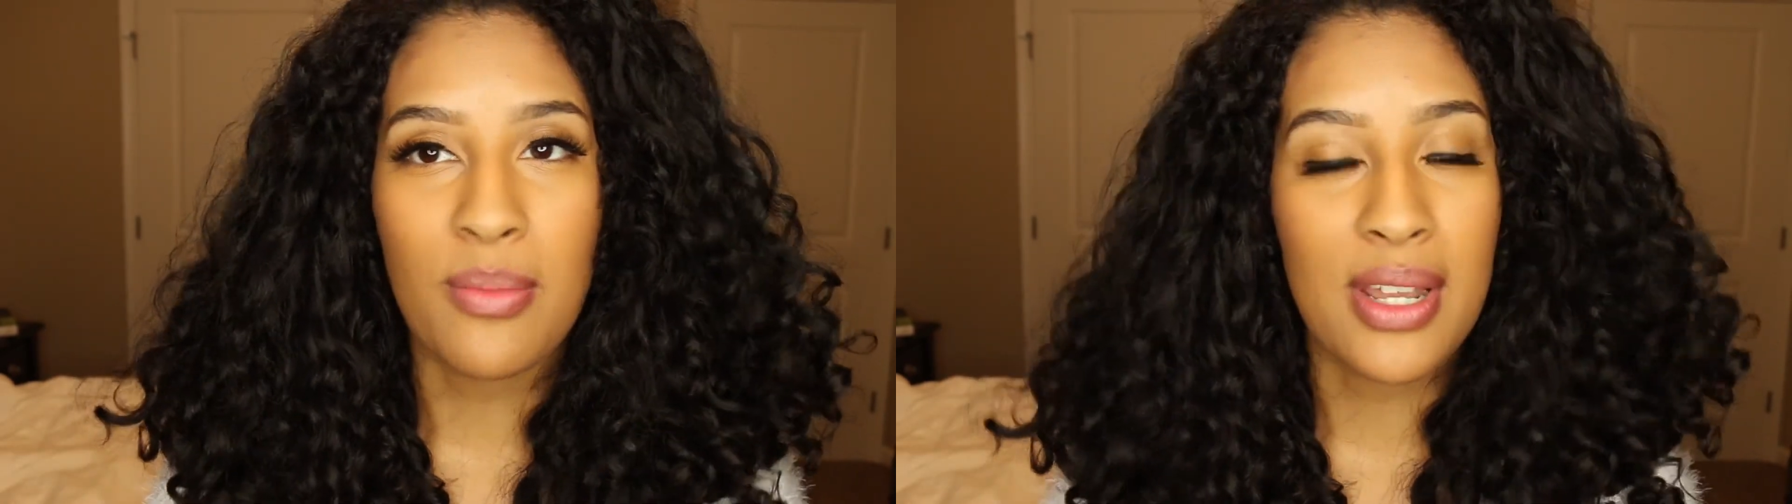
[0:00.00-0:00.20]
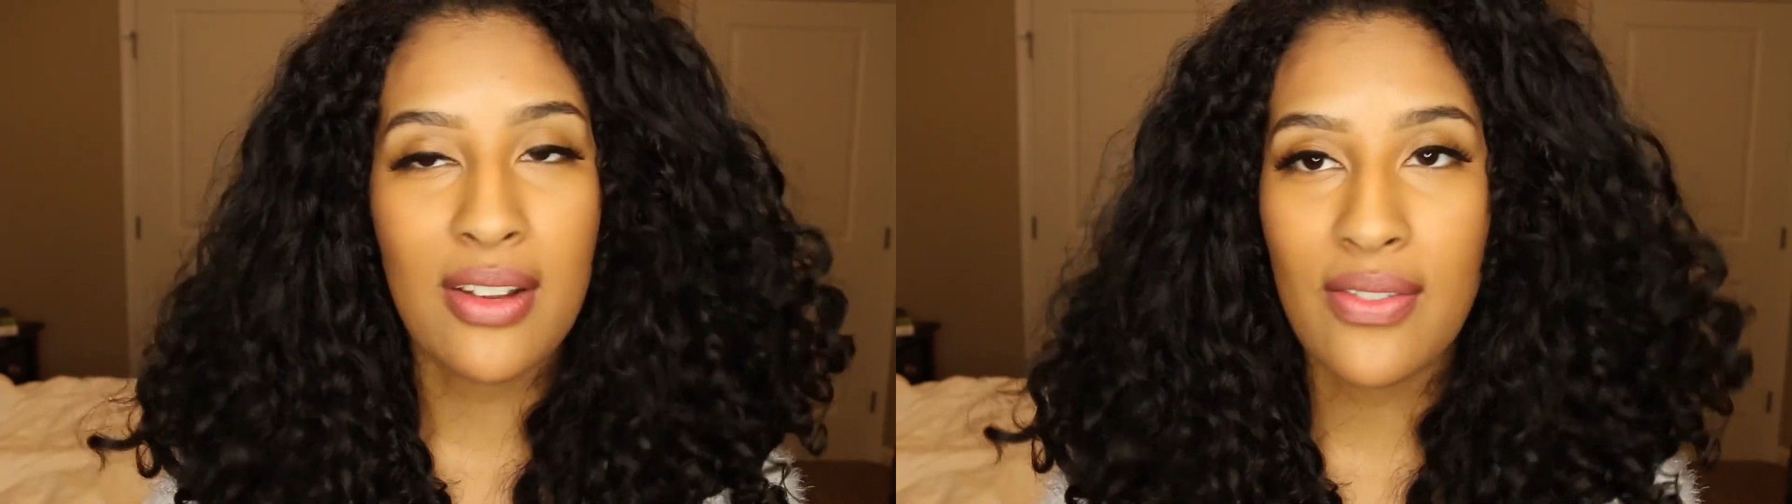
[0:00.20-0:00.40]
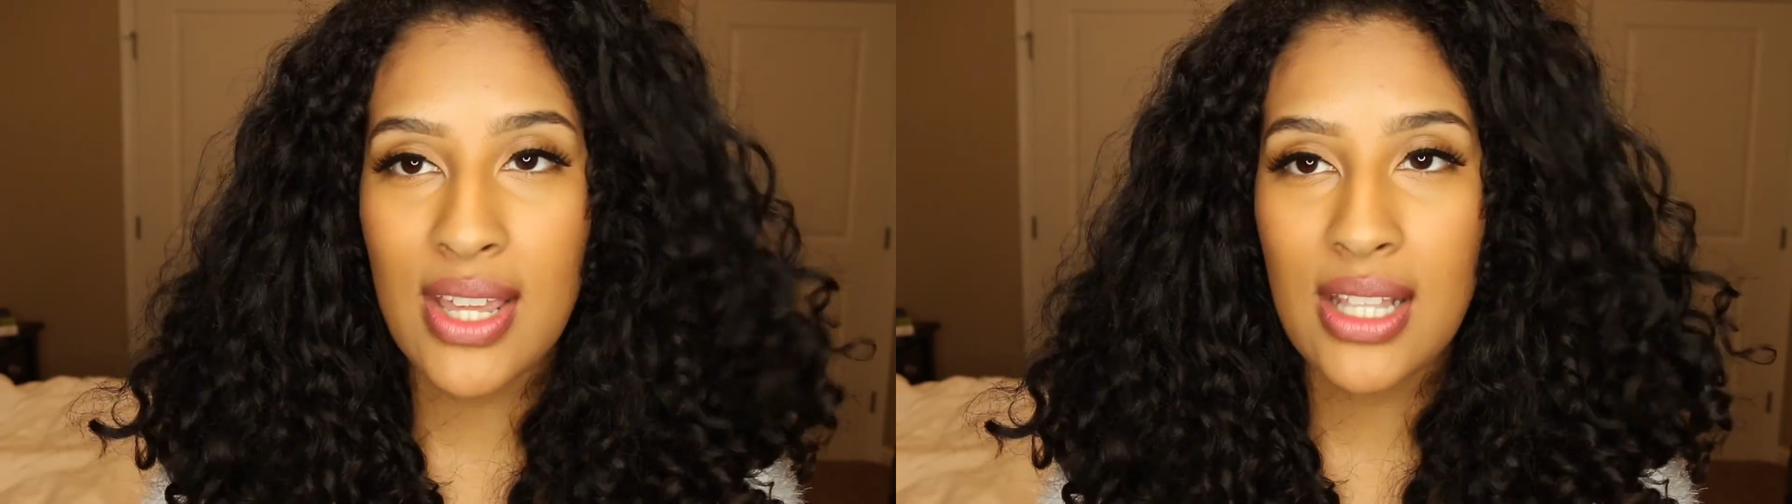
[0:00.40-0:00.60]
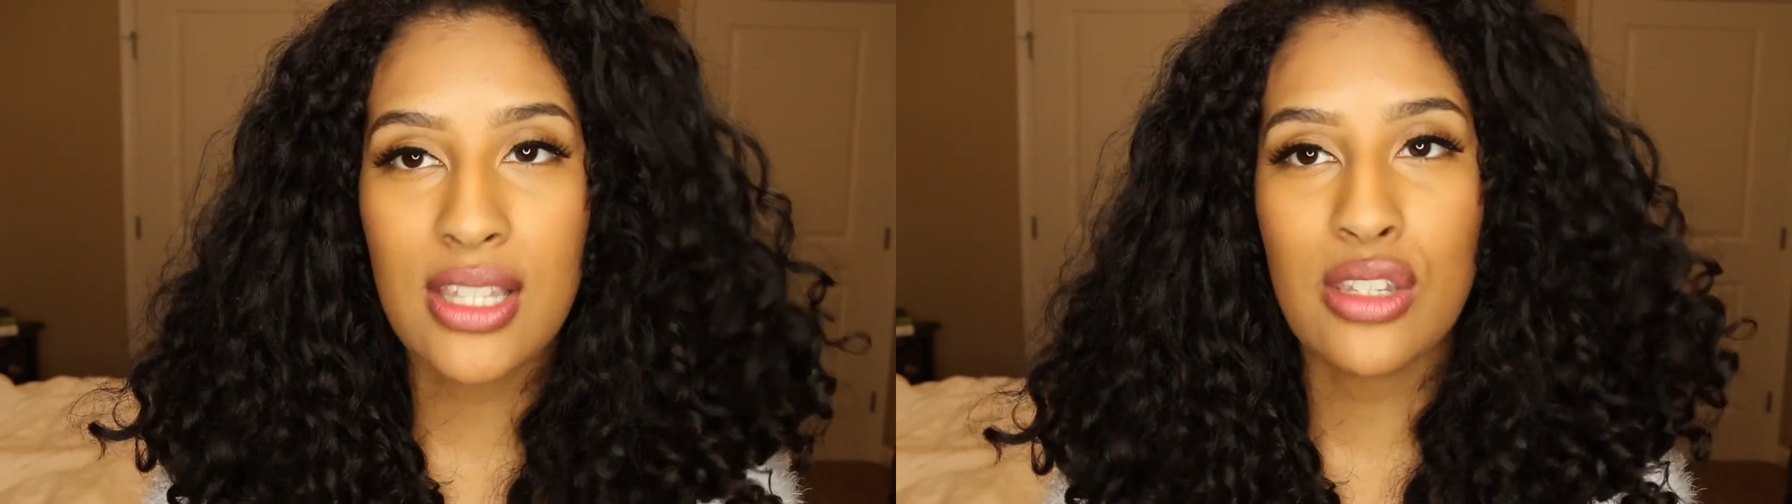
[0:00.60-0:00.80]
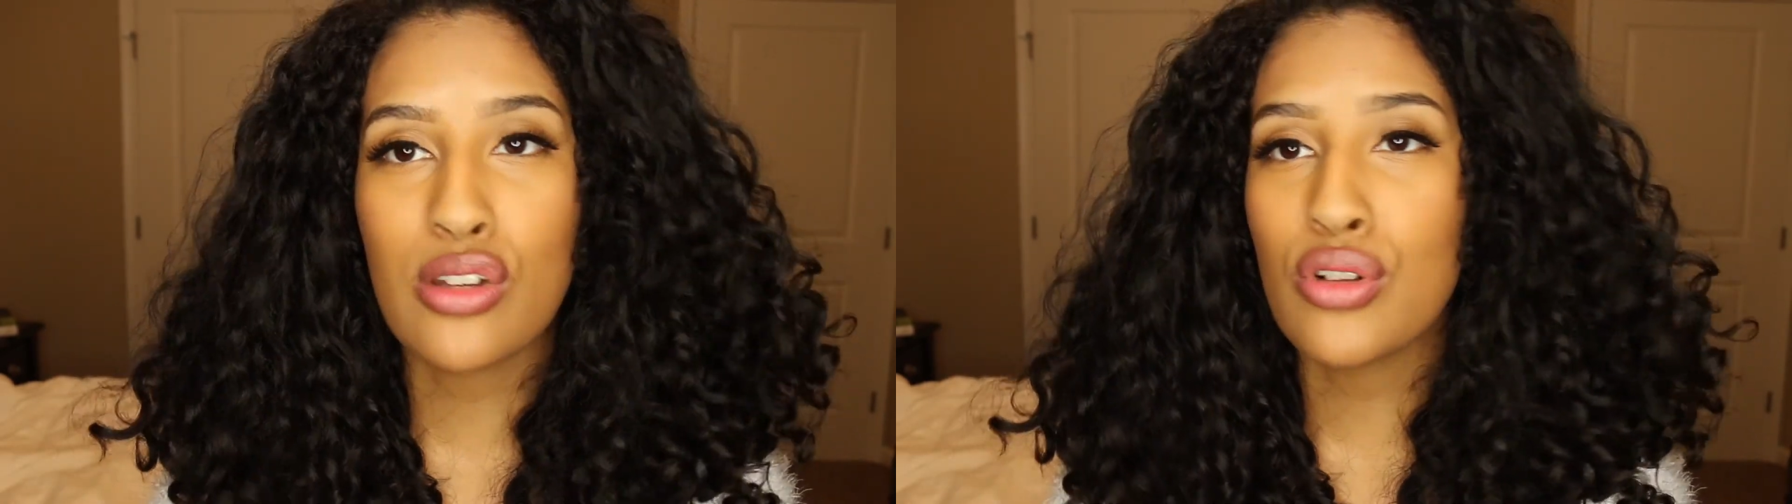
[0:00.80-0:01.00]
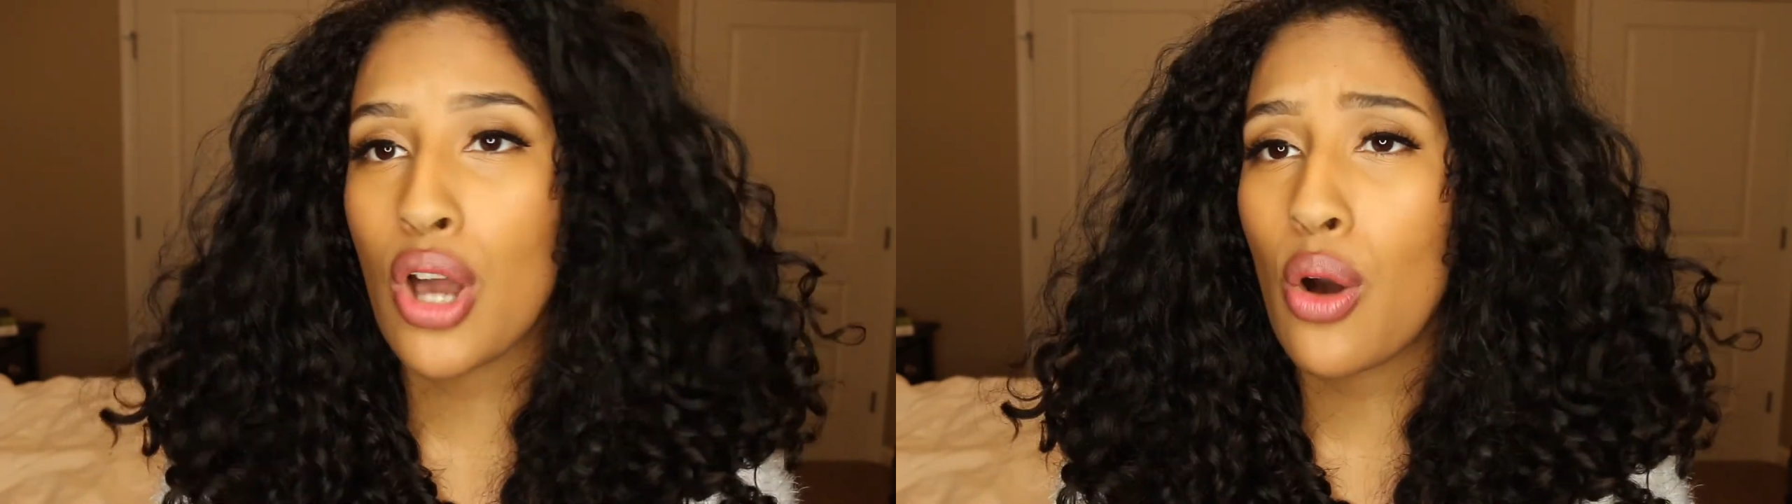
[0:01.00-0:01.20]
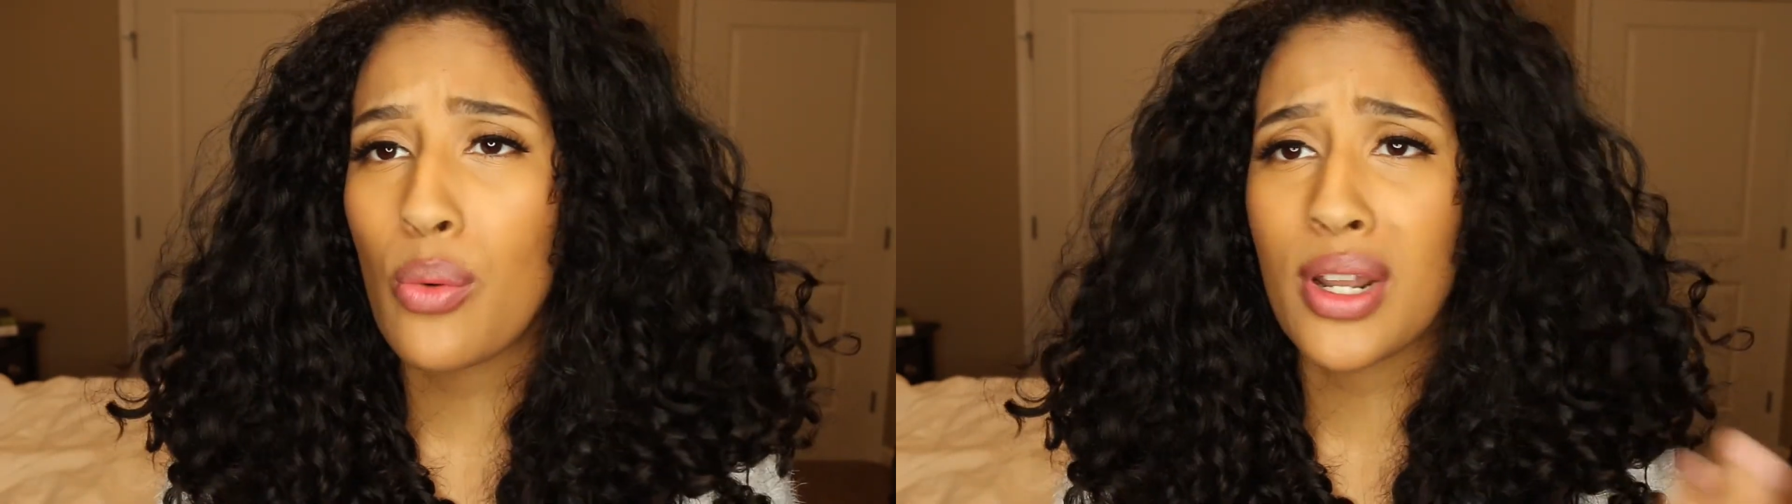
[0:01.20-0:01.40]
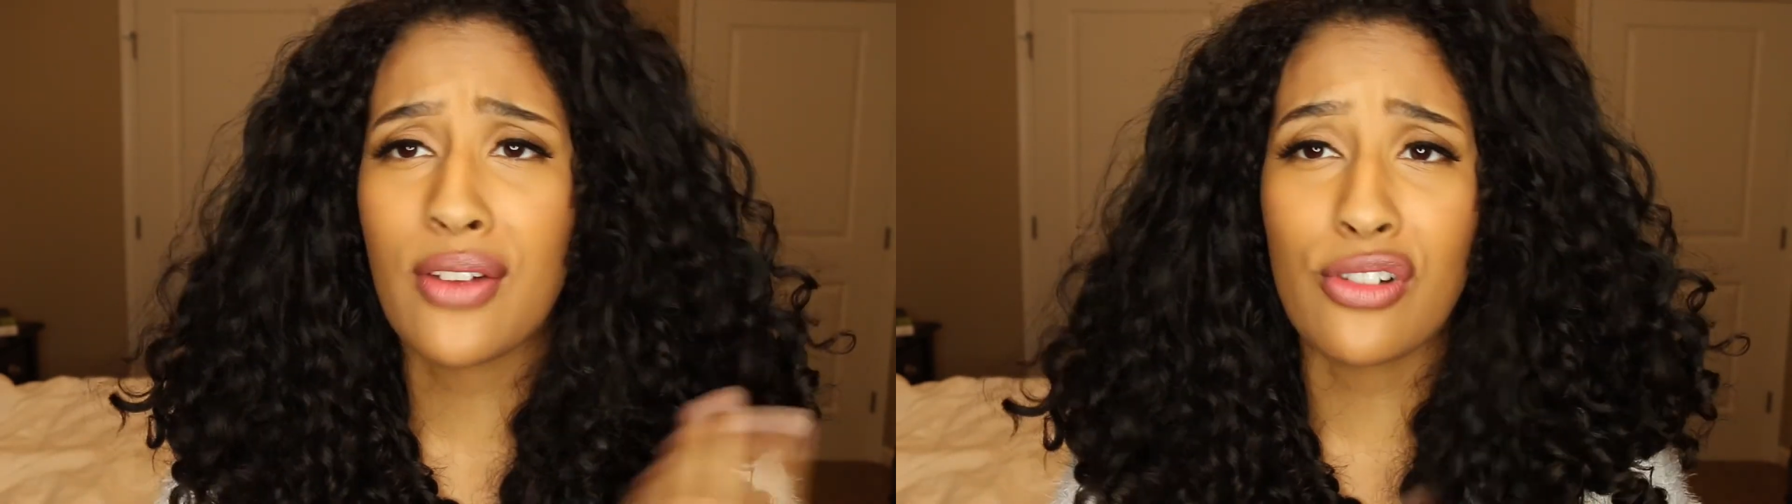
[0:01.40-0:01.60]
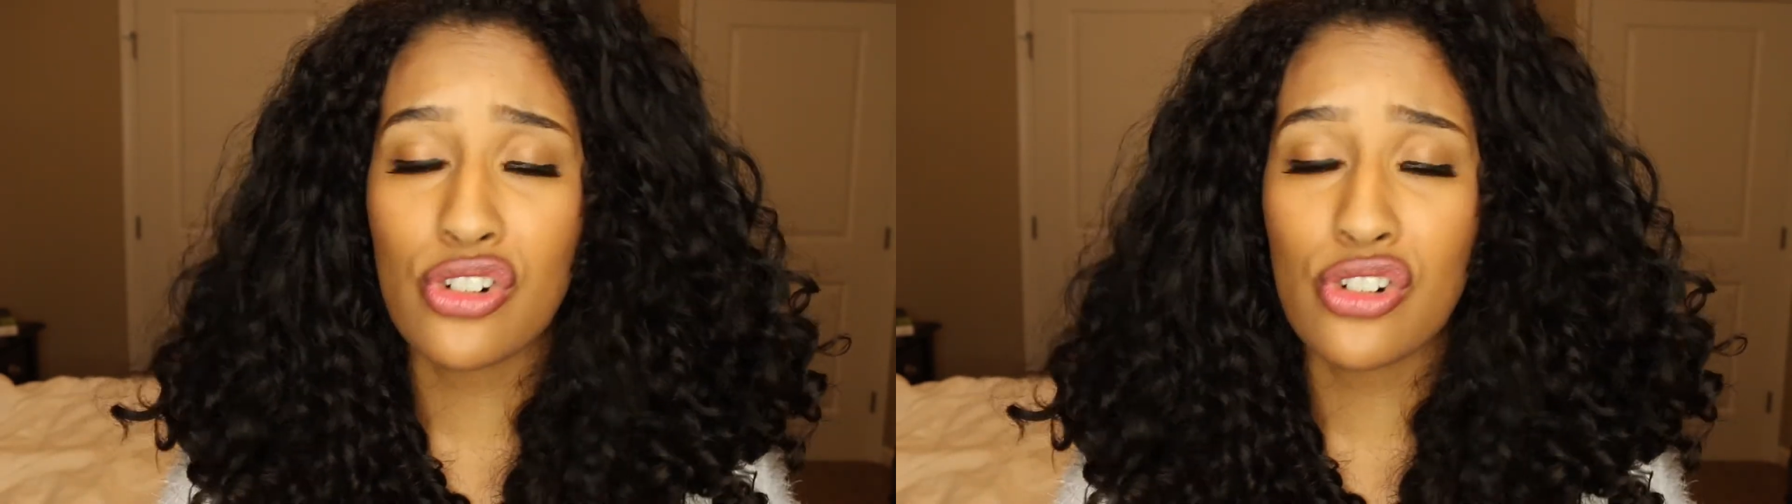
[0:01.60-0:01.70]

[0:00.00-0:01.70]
benefits, you know whatever